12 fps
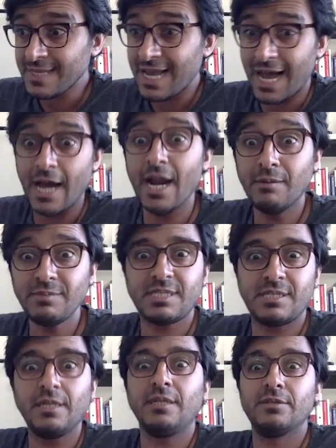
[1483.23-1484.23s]
And I'm
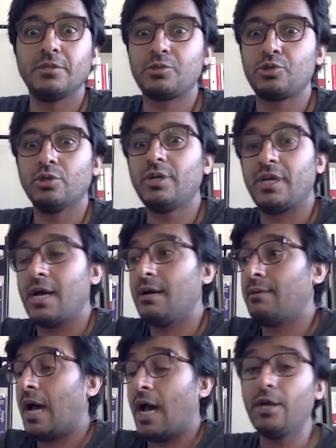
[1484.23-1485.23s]
still in this journey.
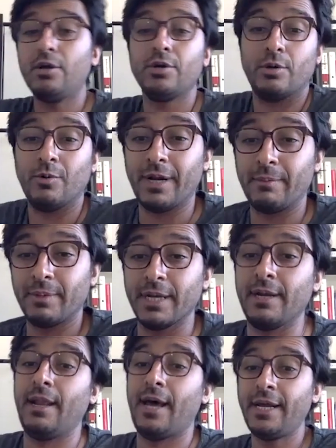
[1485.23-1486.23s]
I don't know what I'm going to
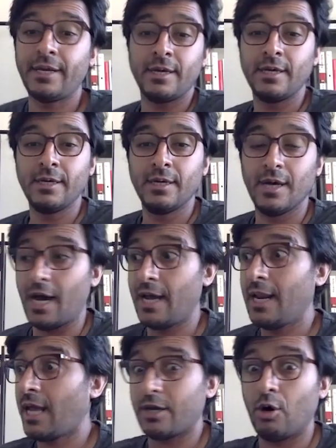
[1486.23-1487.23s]
like. I
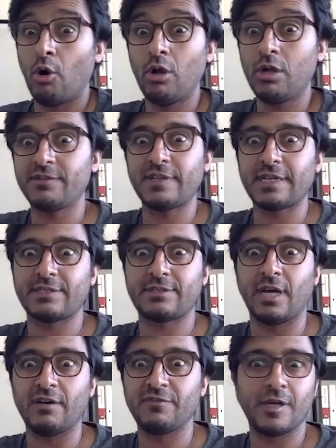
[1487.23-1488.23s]
like all of that
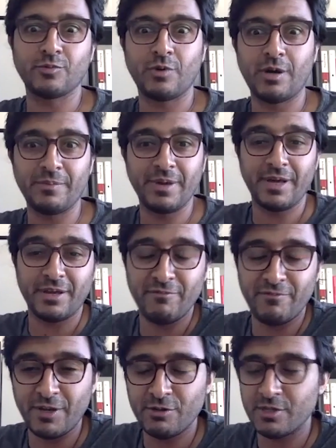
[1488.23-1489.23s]
stuff. That's why I'm making
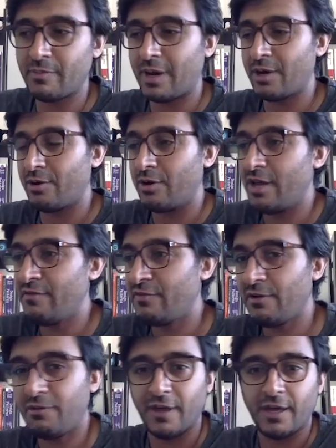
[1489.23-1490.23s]
videos about
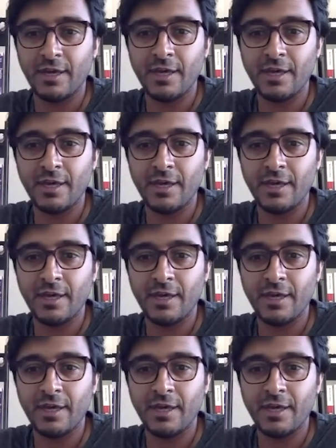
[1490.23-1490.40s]
everything.